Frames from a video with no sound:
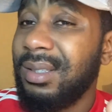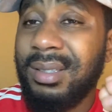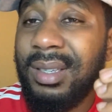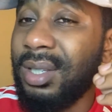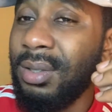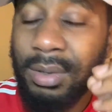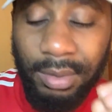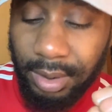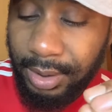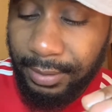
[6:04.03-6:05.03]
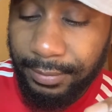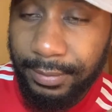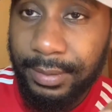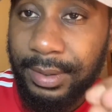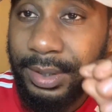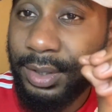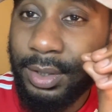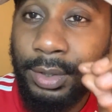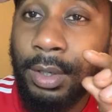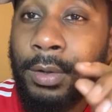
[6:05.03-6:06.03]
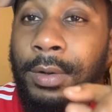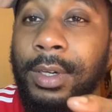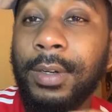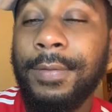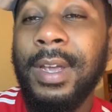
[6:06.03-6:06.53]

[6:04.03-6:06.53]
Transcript: It's not good enough. It's just not good enough.